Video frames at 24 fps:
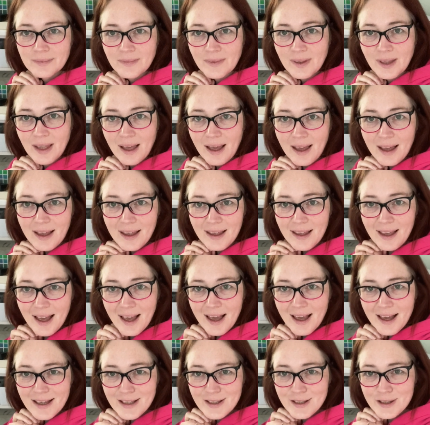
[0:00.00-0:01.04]
Hi
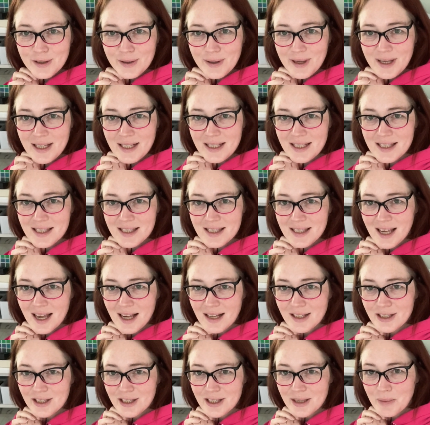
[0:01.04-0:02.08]
guys, so it is
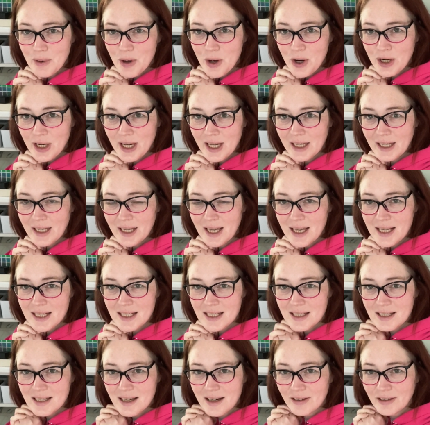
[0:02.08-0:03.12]
Saturday morning. It
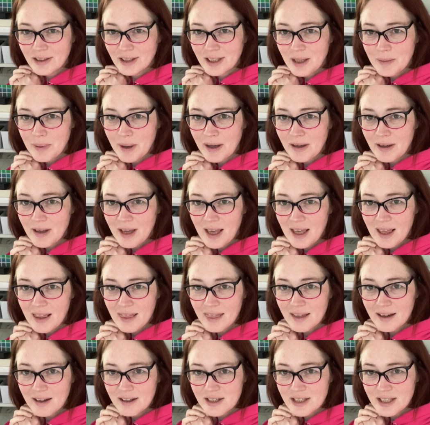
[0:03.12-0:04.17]
is currently about
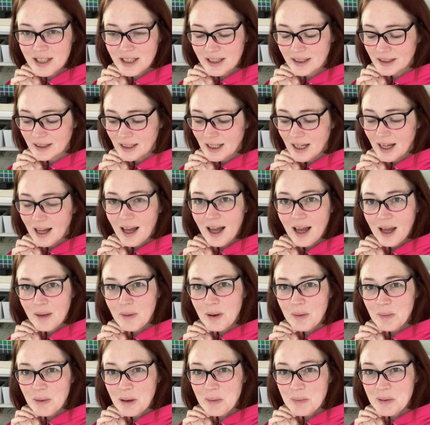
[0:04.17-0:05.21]
8:30. I'm
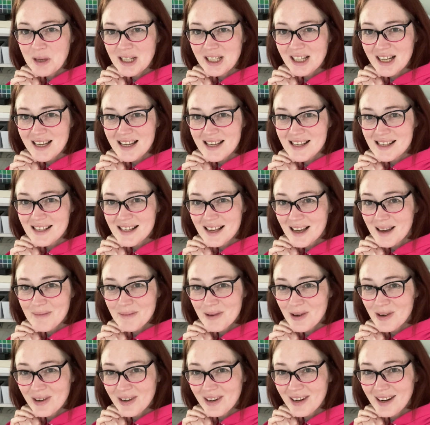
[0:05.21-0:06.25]
in my PJs, I'm
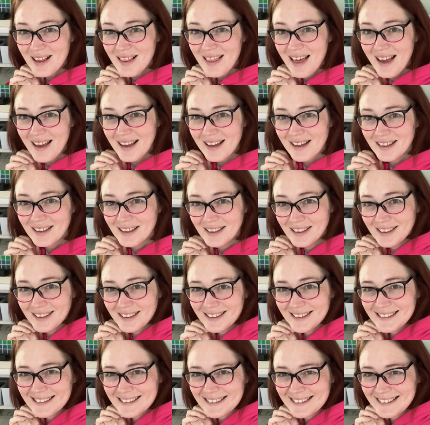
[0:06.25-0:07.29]
not gonna lie.
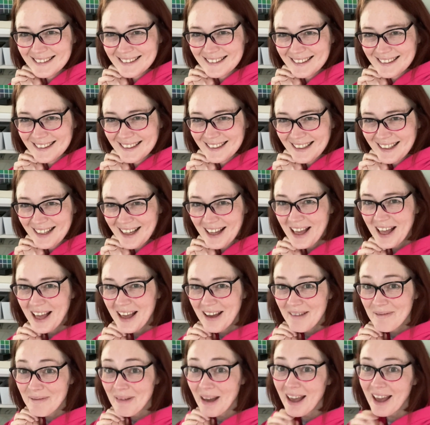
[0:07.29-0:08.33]
But
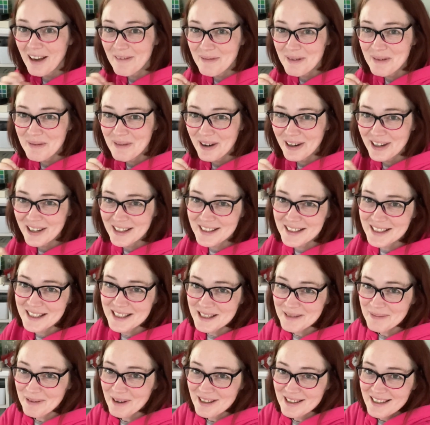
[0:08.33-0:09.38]
I have been working since
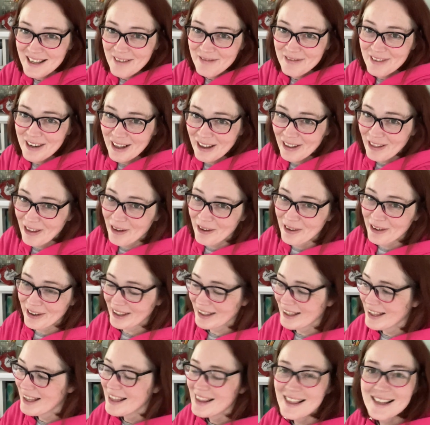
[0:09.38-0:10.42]
about 7 o'clock.
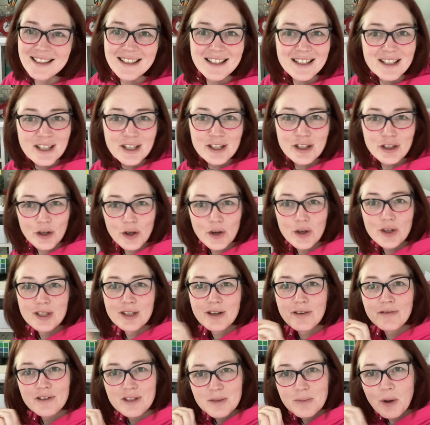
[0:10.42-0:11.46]
This is the joys
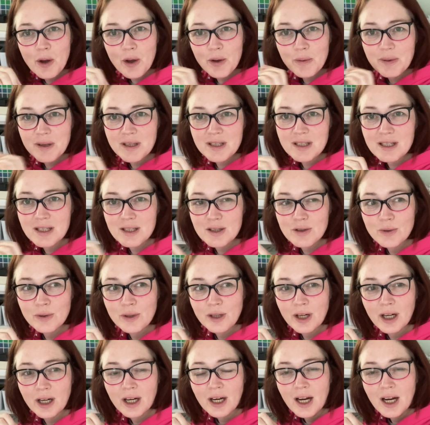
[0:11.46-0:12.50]
of a small business owner.